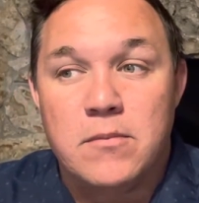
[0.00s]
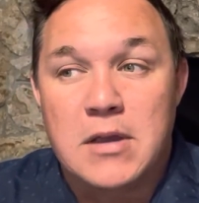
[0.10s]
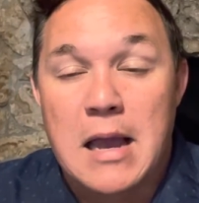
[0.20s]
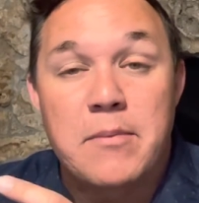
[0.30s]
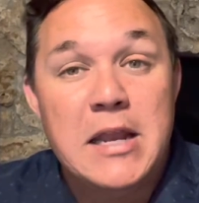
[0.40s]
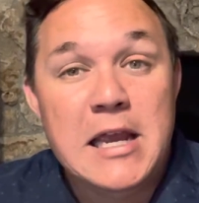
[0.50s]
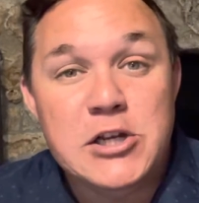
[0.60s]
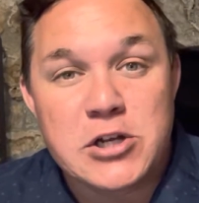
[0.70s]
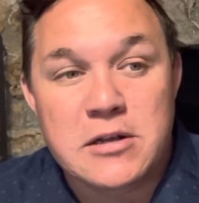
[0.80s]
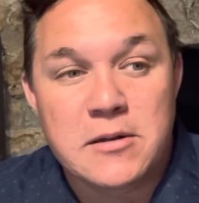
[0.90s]

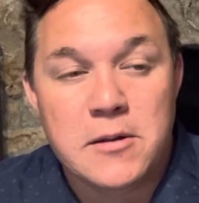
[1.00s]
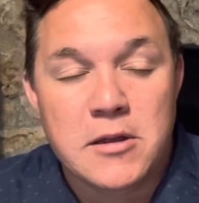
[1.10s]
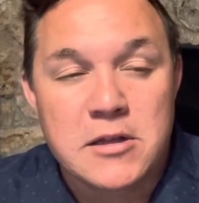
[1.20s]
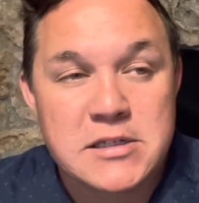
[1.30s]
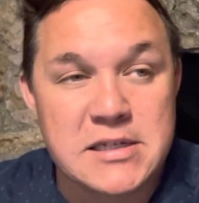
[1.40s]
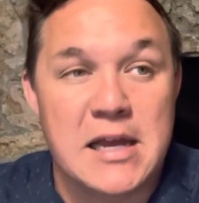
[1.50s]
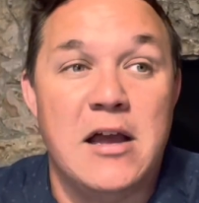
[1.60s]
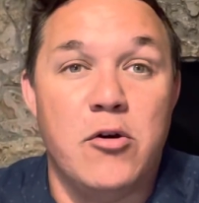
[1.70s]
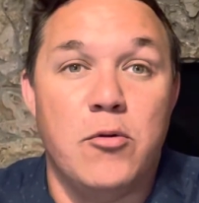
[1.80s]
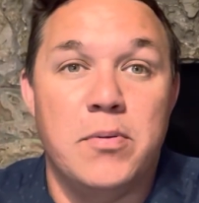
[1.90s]
combination to
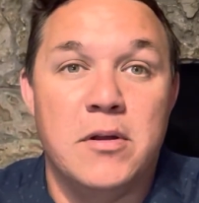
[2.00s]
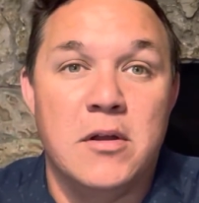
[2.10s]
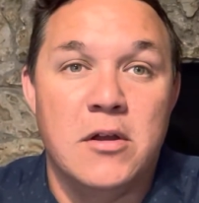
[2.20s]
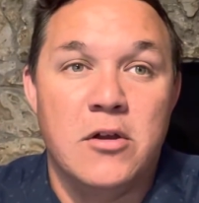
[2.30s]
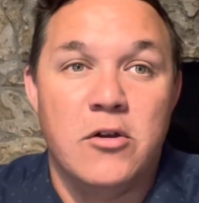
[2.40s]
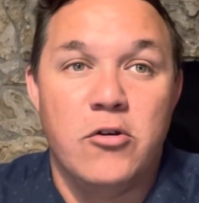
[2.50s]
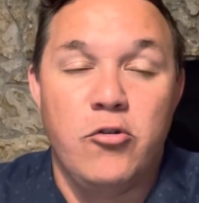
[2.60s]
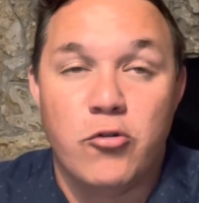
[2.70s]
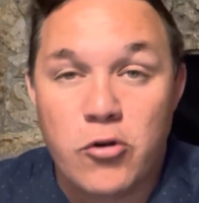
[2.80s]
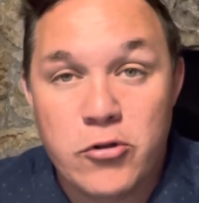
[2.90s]
help
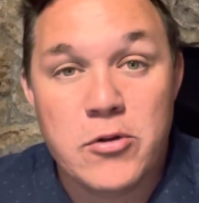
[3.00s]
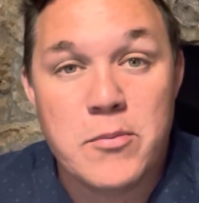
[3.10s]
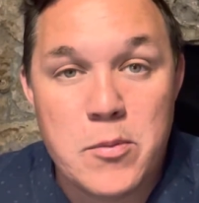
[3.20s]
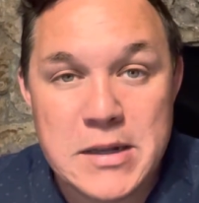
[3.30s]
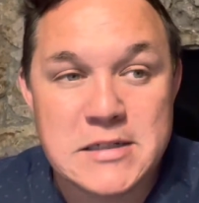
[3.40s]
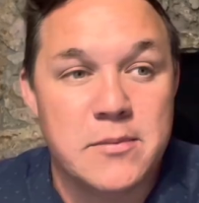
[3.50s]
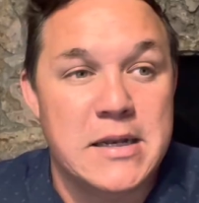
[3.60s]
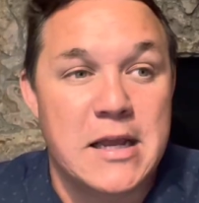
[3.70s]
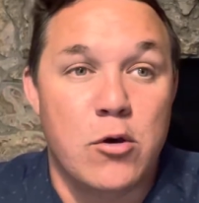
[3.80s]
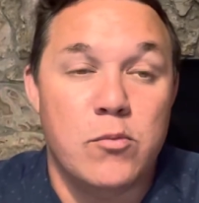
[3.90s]
grow the momentum
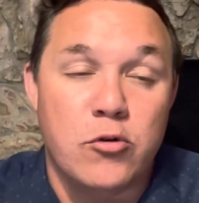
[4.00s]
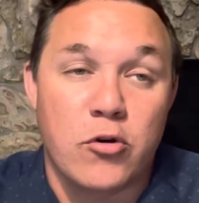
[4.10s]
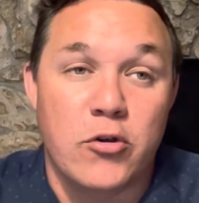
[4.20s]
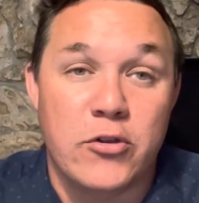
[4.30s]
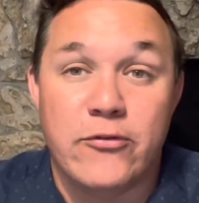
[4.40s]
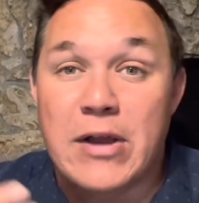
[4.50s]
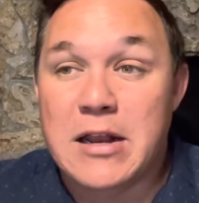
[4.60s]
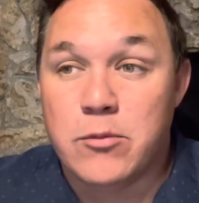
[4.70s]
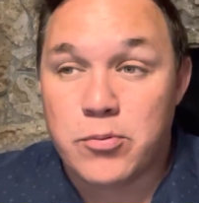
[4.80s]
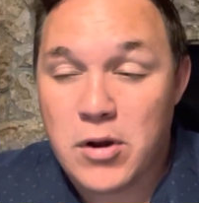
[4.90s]
and help grow the
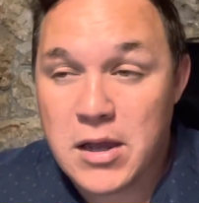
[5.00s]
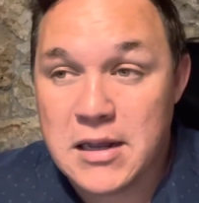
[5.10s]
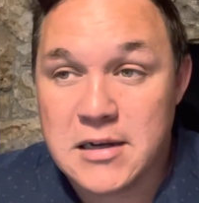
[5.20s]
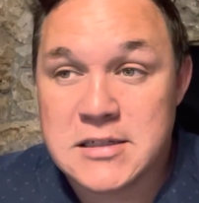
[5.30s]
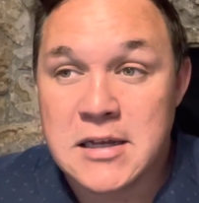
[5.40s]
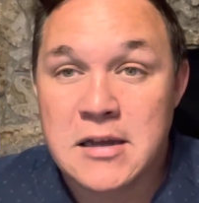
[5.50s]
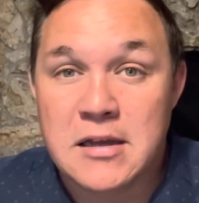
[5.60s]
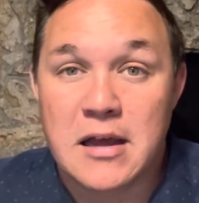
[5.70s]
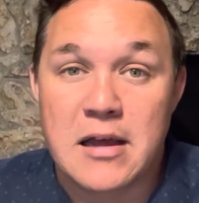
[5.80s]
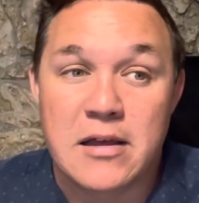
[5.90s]
final product
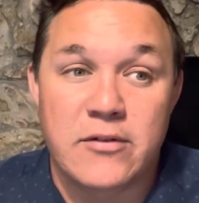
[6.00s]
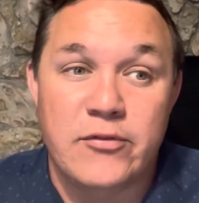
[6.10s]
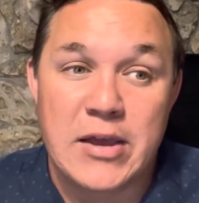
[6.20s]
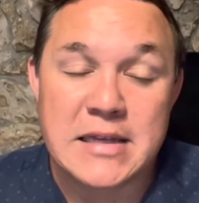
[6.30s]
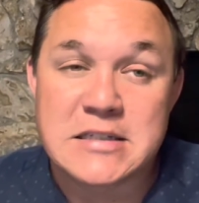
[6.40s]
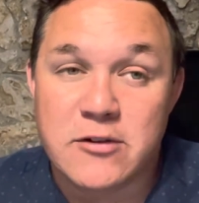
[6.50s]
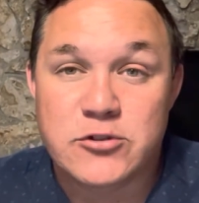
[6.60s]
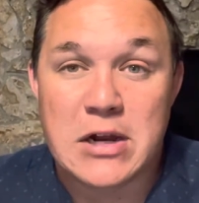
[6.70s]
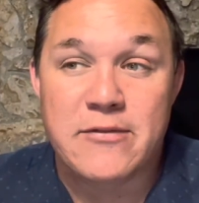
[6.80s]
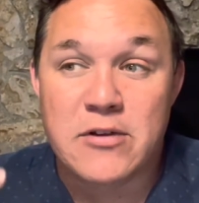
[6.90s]
of a
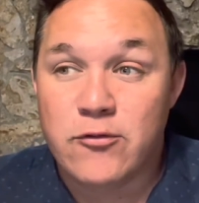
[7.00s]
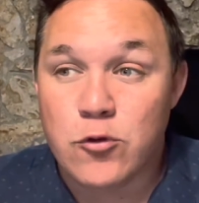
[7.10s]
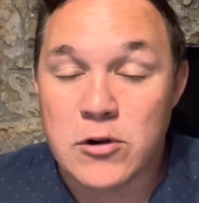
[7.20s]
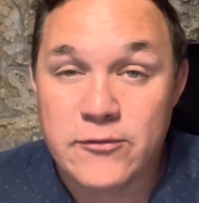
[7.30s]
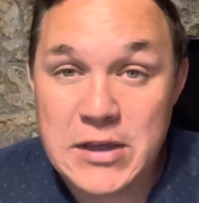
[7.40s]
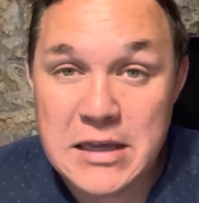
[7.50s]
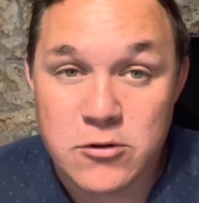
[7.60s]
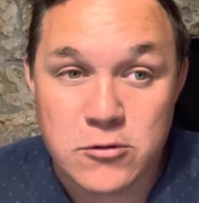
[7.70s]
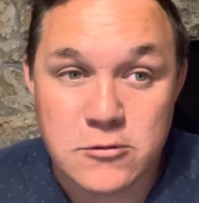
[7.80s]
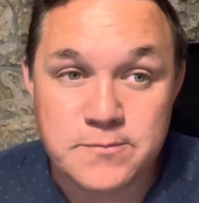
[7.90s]
self-driving Ford
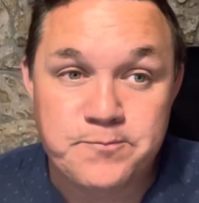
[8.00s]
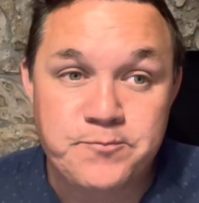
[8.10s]
vehicle